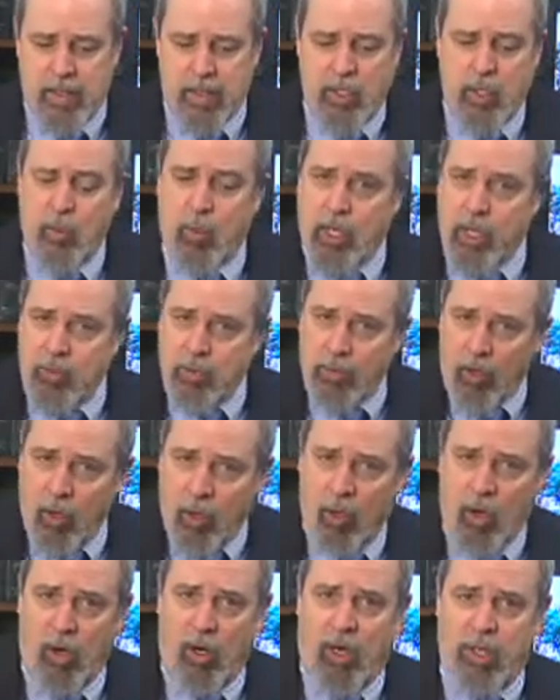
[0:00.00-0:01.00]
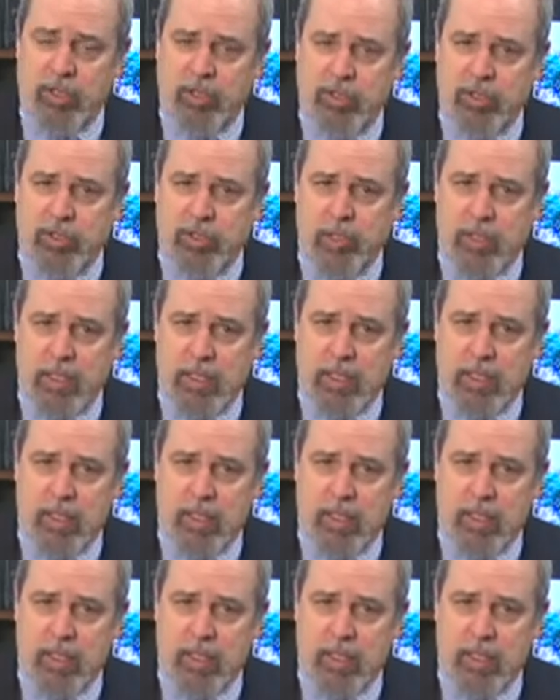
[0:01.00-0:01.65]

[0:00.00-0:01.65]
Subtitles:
you want to pause